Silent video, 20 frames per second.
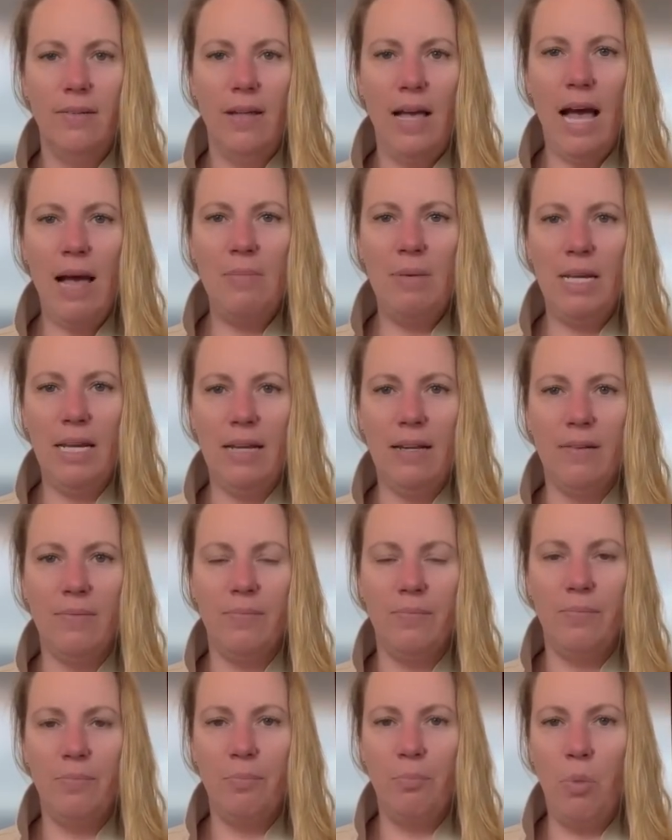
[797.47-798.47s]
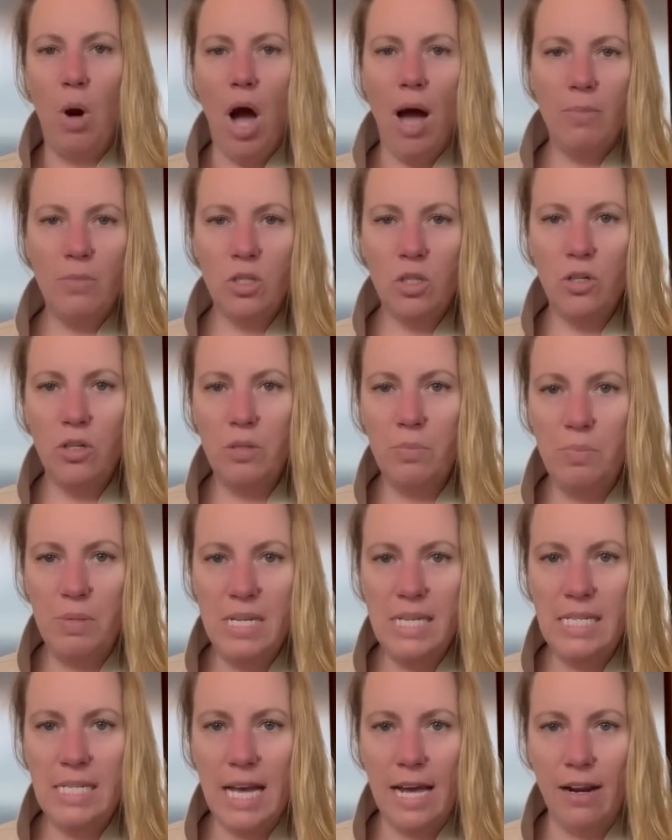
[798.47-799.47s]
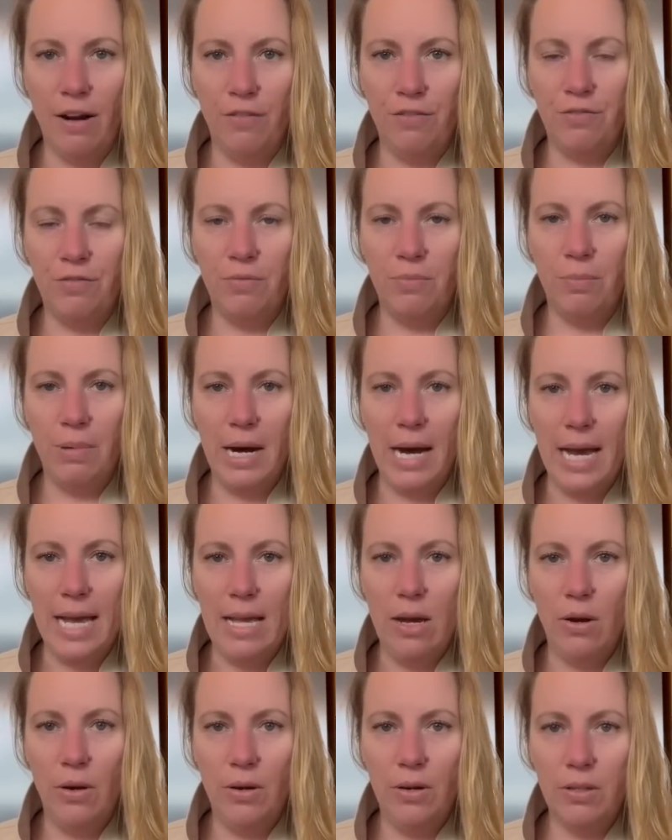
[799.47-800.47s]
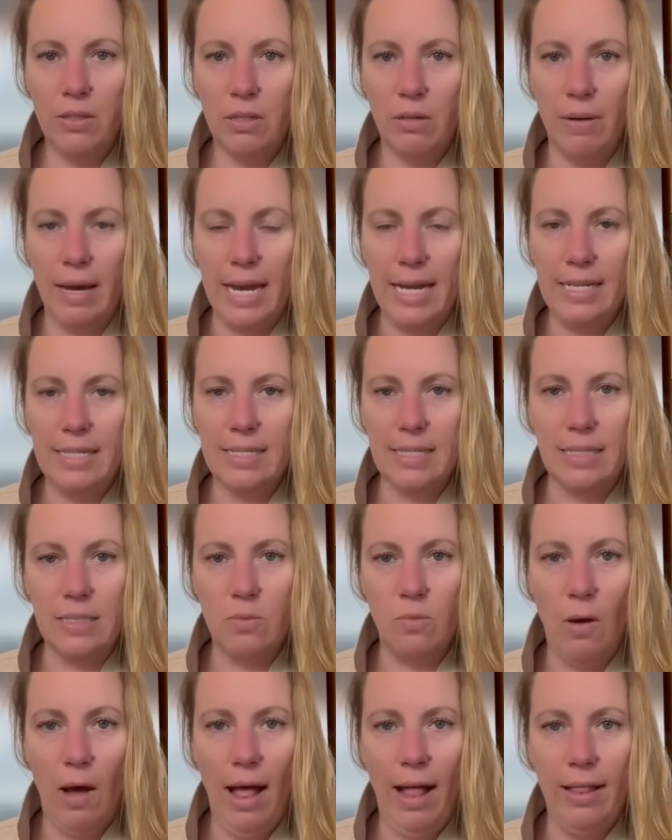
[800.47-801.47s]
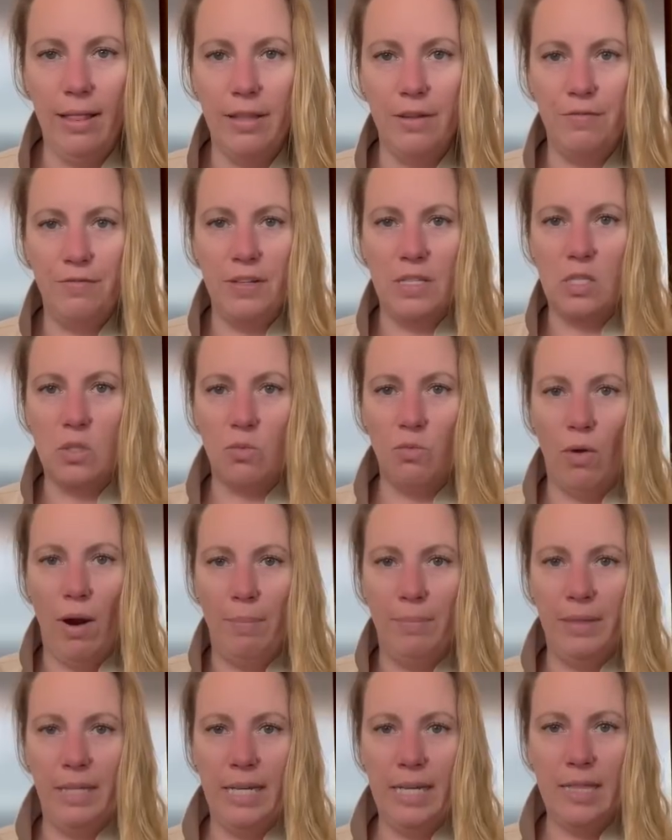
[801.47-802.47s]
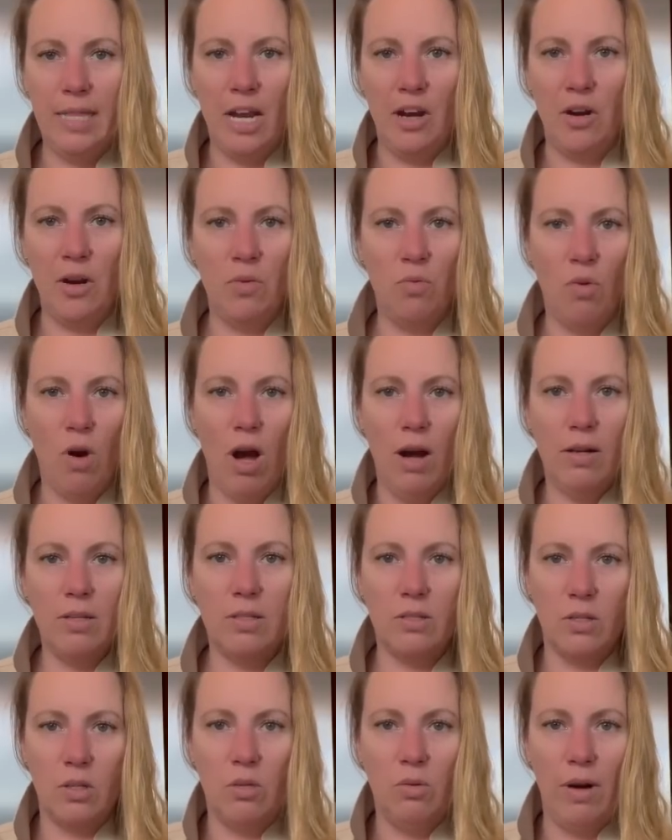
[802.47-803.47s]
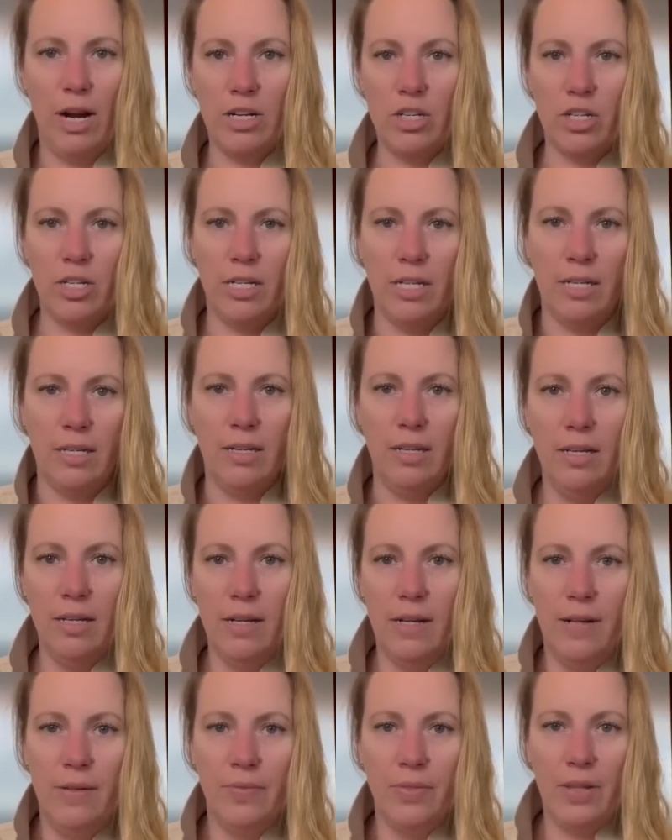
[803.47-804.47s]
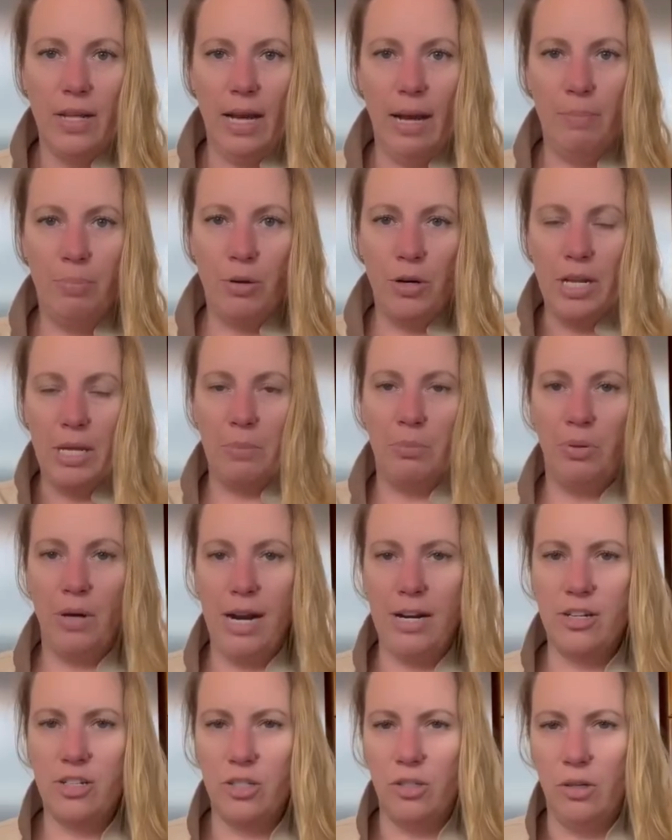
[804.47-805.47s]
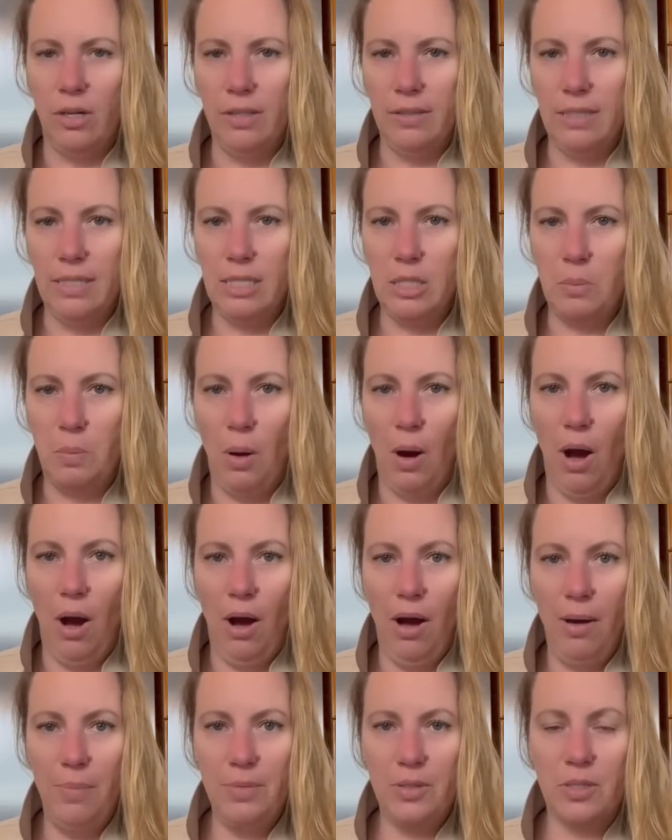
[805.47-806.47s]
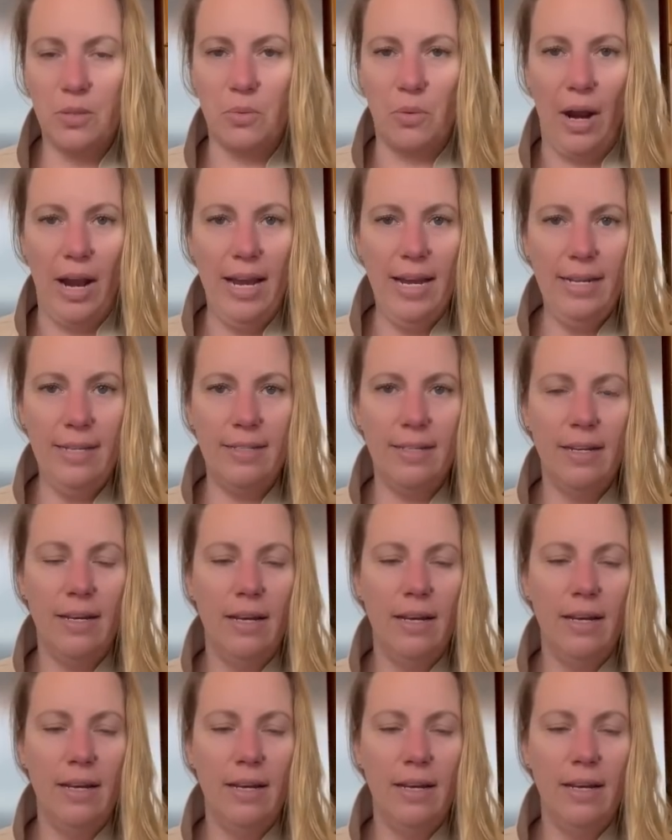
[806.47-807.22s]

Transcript: I mean, bombs could be set off by earthquakes as well if it's rumbling there and rocks are crushing, putting pressure on these bombs, right?